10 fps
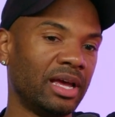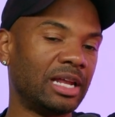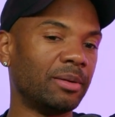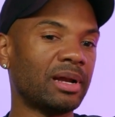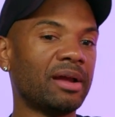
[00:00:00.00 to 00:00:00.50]

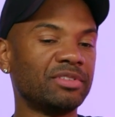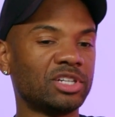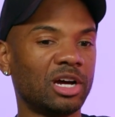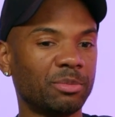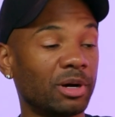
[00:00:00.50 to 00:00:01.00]
and I'm not even
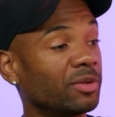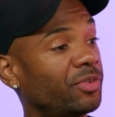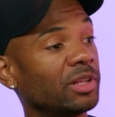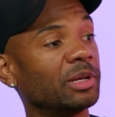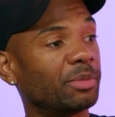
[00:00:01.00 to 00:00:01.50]
talking about
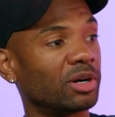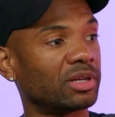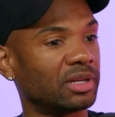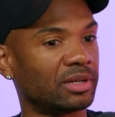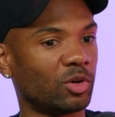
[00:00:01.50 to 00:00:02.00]
affiliate
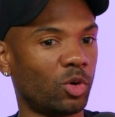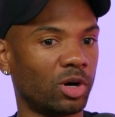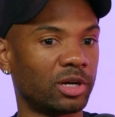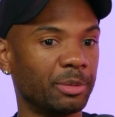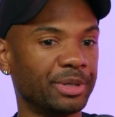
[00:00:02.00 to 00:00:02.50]
marketing or
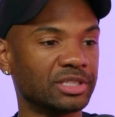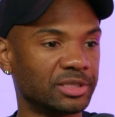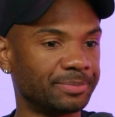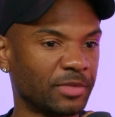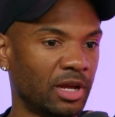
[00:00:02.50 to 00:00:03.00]
a commission,